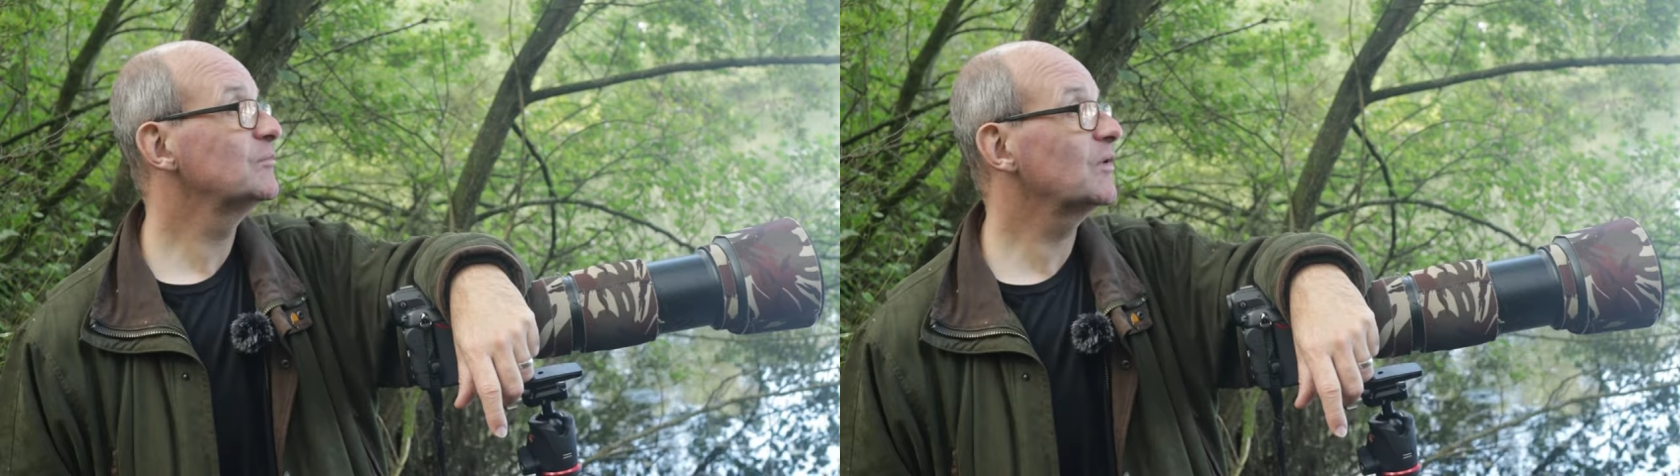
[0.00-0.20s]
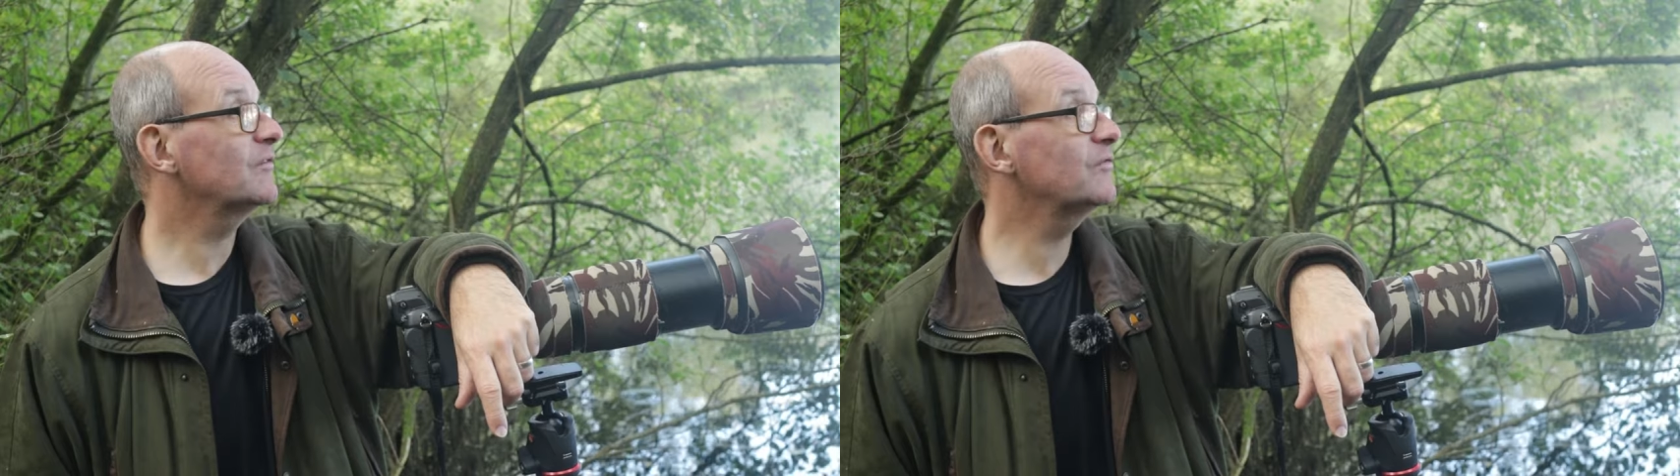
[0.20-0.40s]

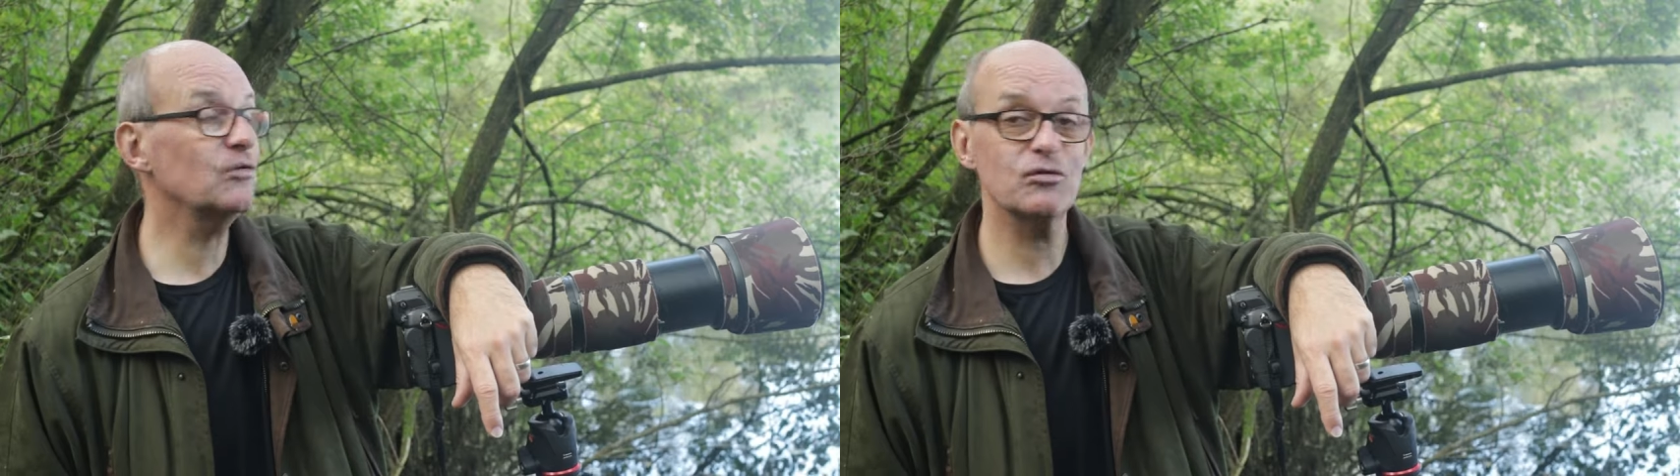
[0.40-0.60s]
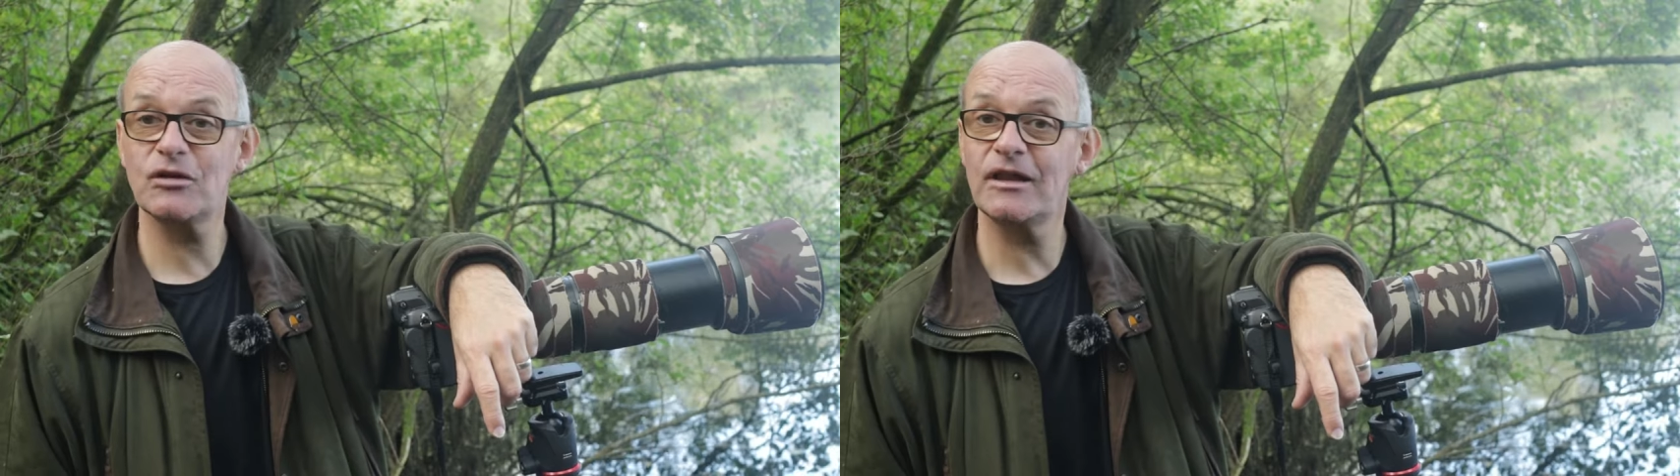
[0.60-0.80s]
but
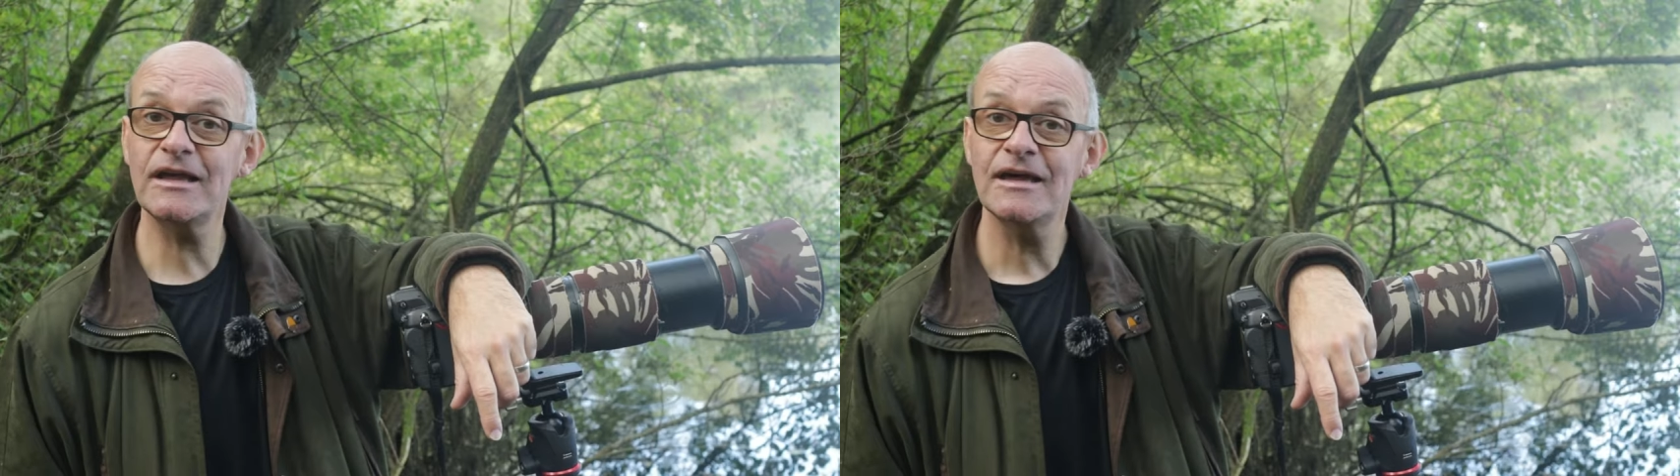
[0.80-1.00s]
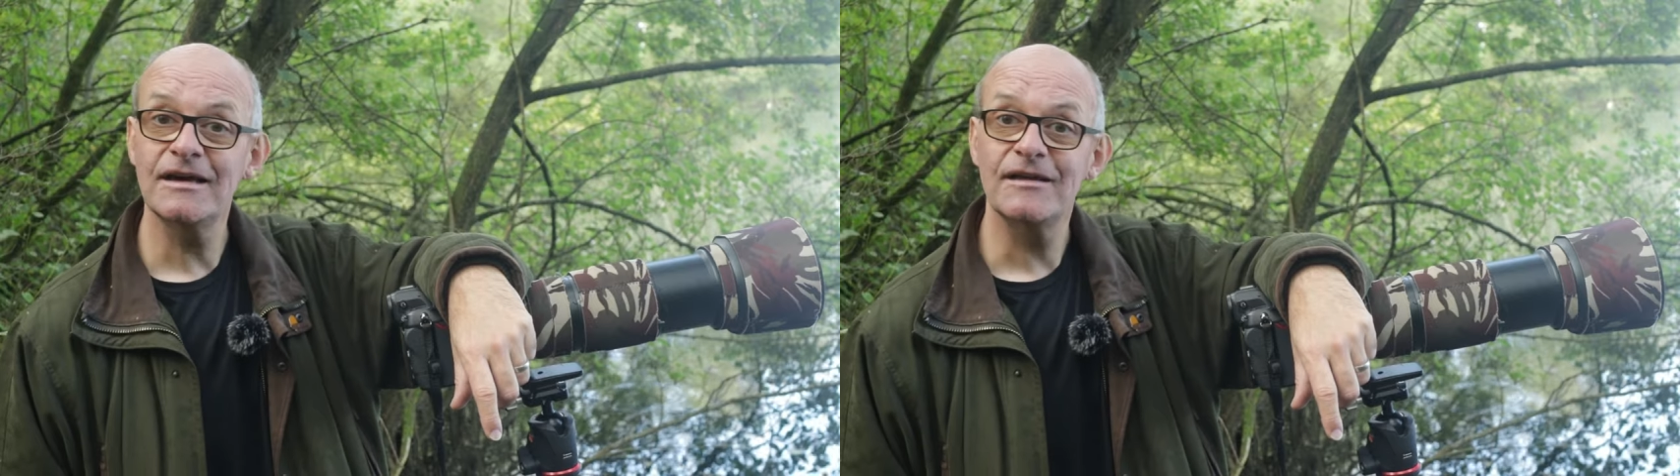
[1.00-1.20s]

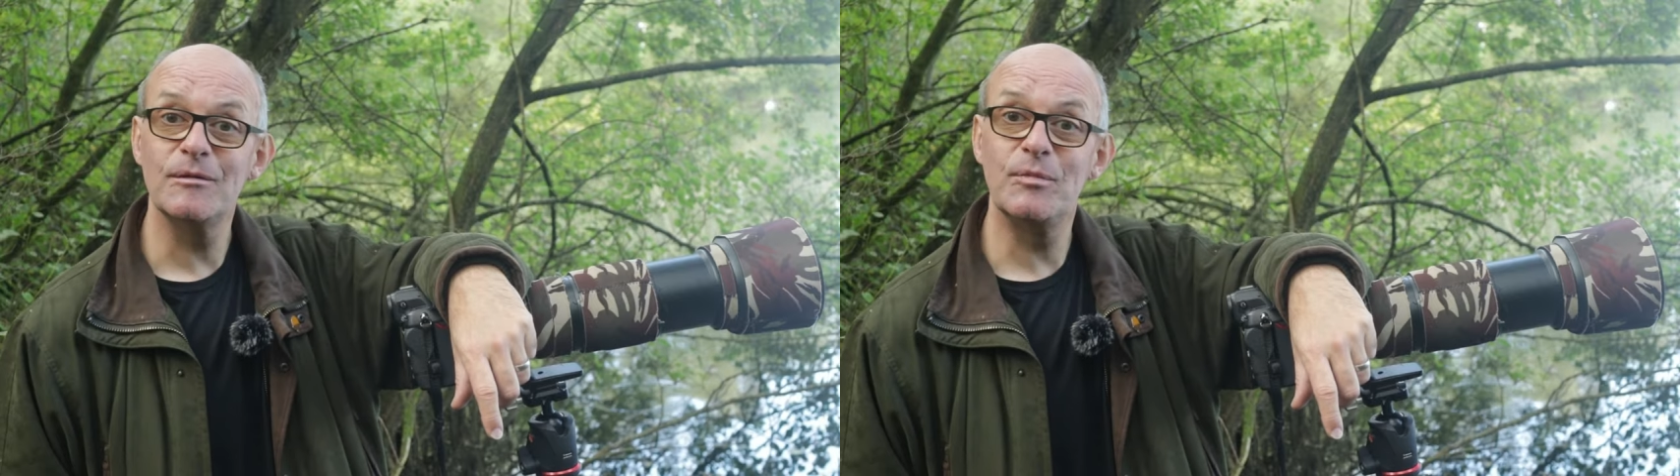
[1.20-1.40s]
unfortunately, the